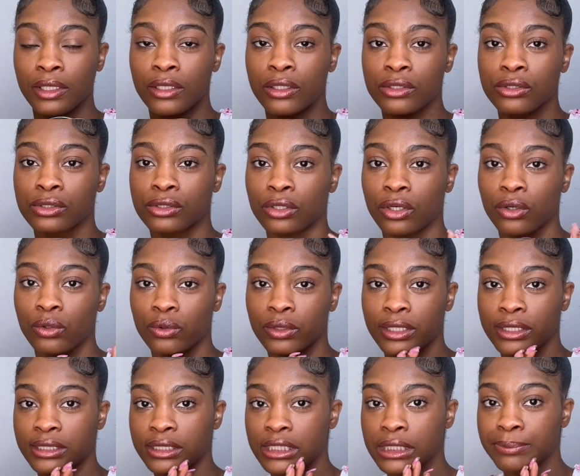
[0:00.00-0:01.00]
So
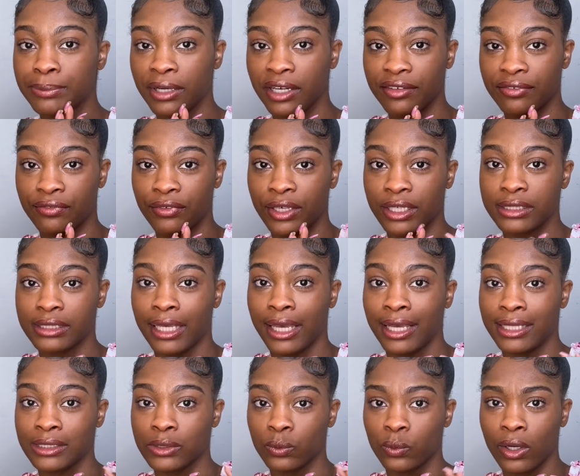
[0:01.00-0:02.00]
this is perfect,
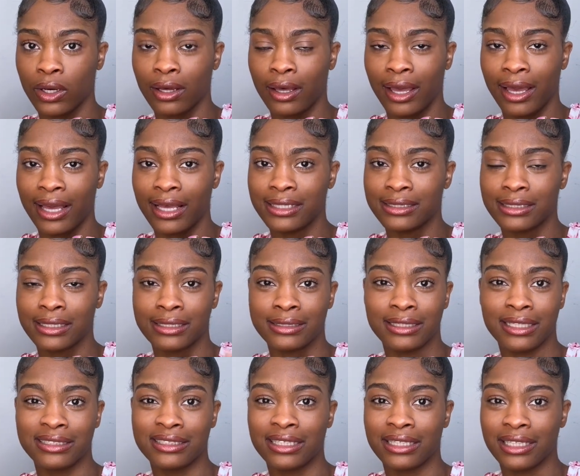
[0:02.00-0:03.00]
as well as it
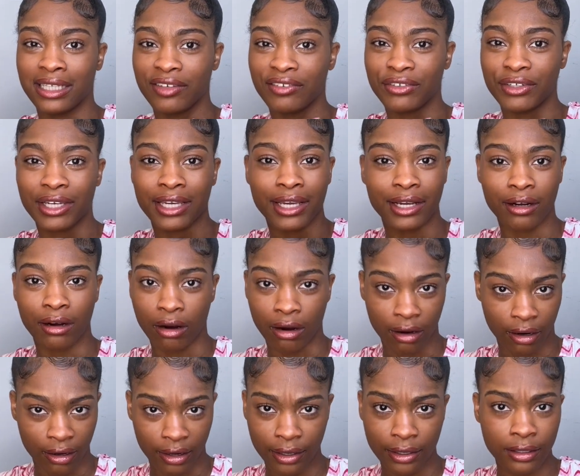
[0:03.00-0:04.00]
doesn't leave your hair
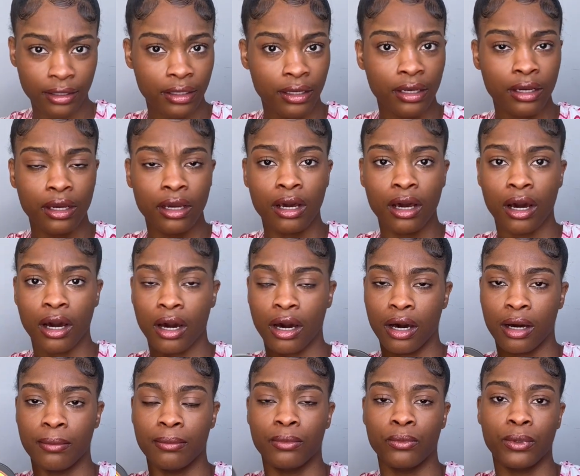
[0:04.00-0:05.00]
hard
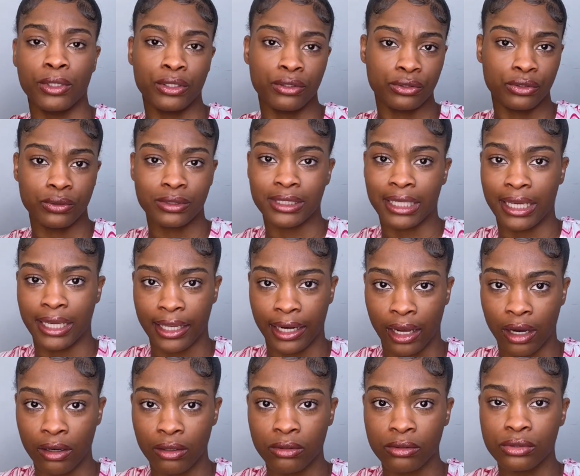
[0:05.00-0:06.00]
when you do take it
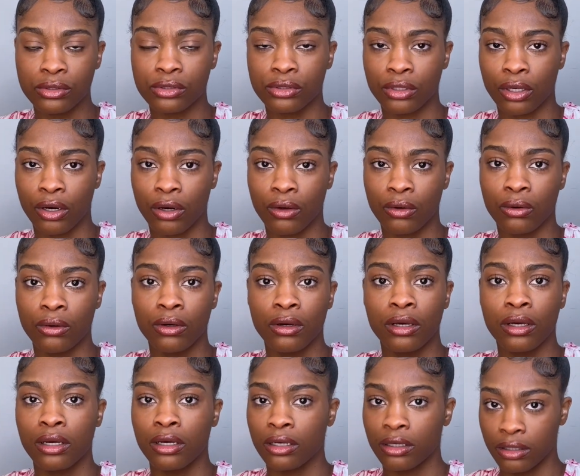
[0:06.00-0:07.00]
out. So
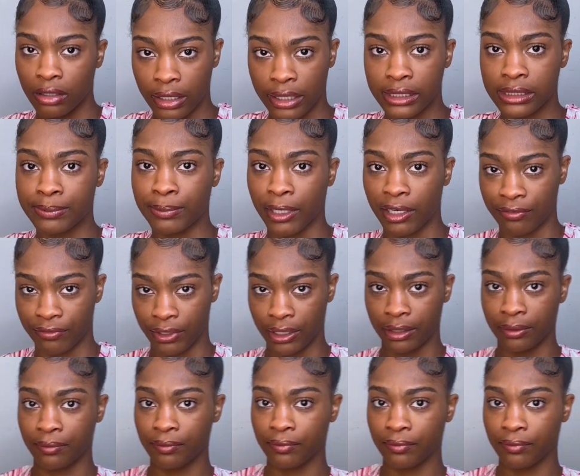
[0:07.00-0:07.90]
it's perfect.